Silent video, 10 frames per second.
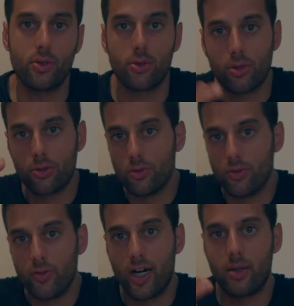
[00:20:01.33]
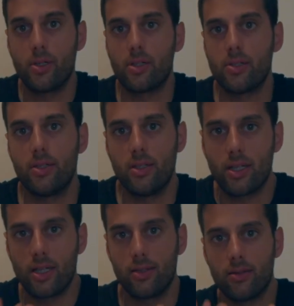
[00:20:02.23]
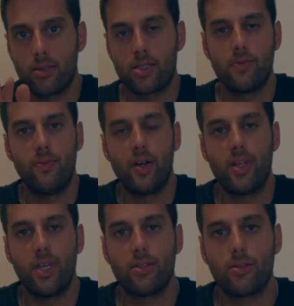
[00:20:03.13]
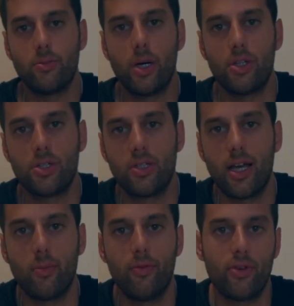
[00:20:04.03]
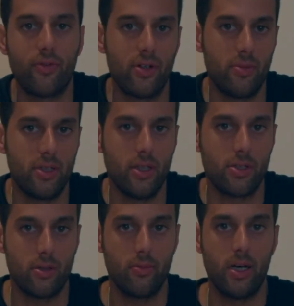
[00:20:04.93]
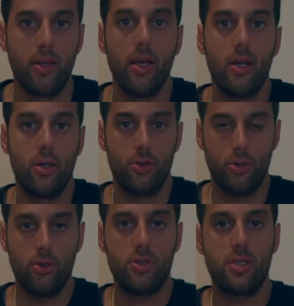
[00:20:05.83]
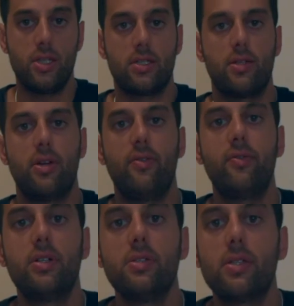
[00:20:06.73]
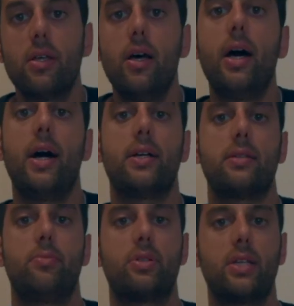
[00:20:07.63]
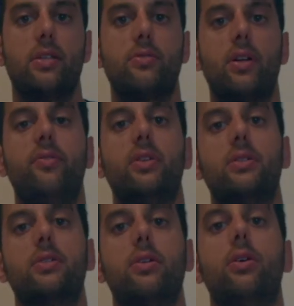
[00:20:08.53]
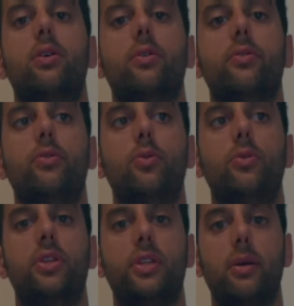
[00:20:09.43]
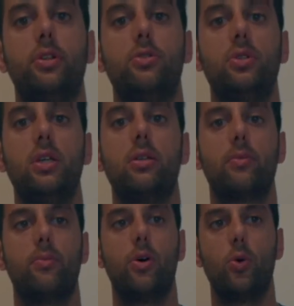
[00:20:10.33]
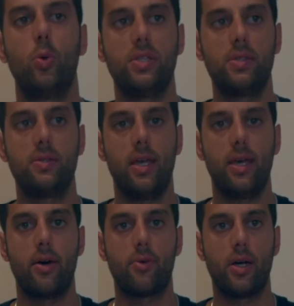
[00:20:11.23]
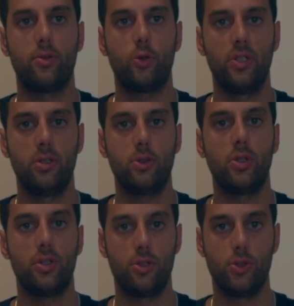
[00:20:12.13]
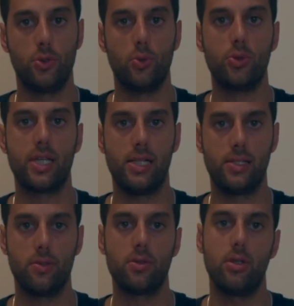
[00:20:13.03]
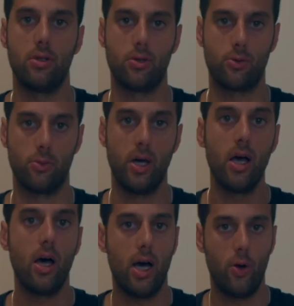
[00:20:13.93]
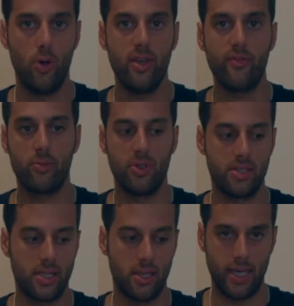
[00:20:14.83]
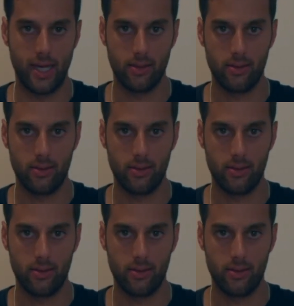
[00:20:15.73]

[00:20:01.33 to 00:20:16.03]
don't go too far, because then you can just variate too much the time of your fermentation. But to use it as a reference, as a precise reference of the time that you need, always stay around 20-22 Celsius in your room, away from the sunlight.